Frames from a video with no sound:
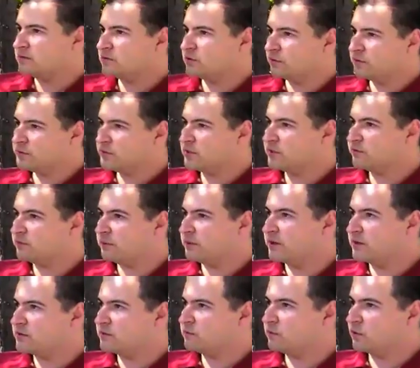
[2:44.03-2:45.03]
services from
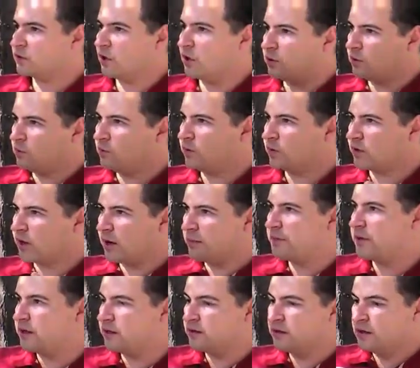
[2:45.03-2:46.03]
us, we'll
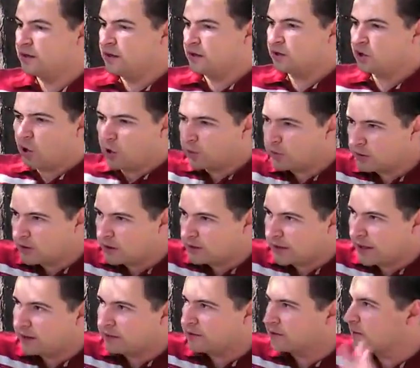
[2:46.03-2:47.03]
come in, code it all
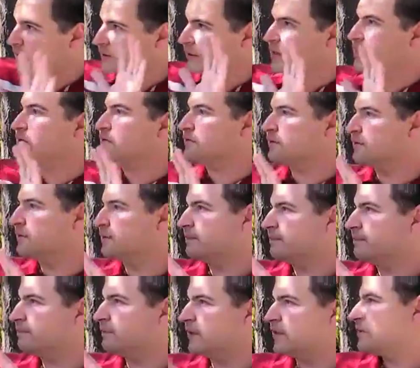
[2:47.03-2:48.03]
out, and leave.
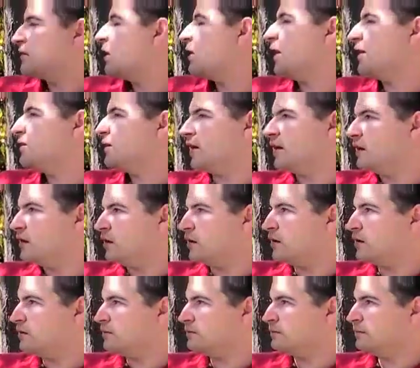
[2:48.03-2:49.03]
But it's not like that at
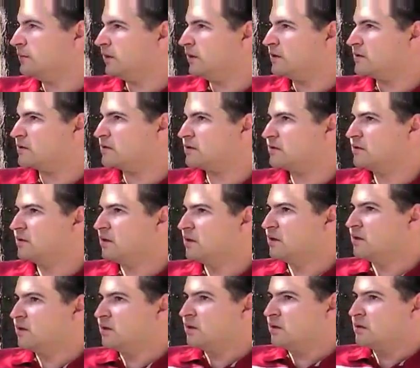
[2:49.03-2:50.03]
all, because
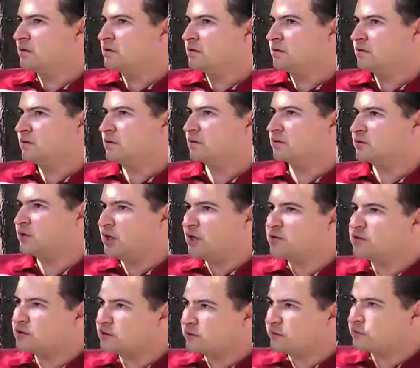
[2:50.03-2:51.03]
your
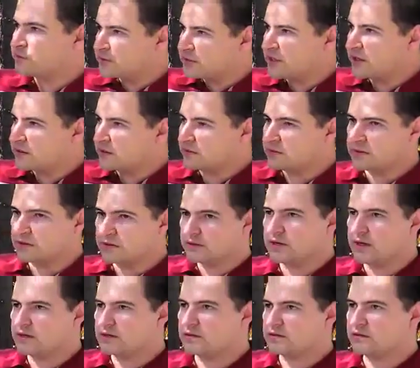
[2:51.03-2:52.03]
chances for
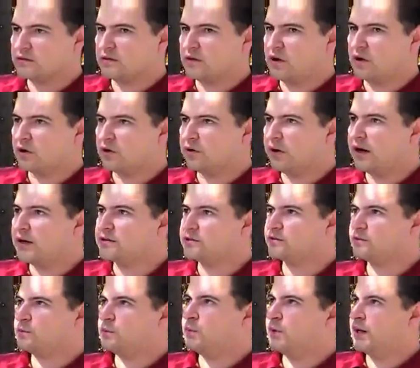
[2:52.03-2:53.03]
success are
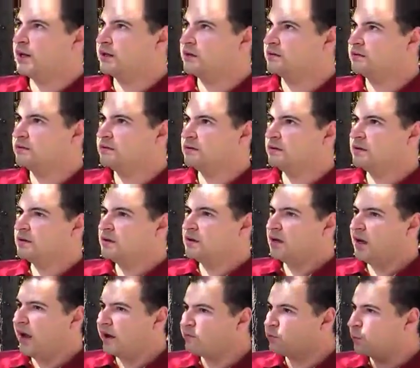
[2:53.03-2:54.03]
greatest when
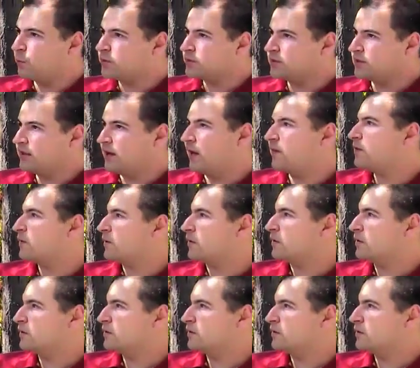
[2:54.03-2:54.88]
everyone together,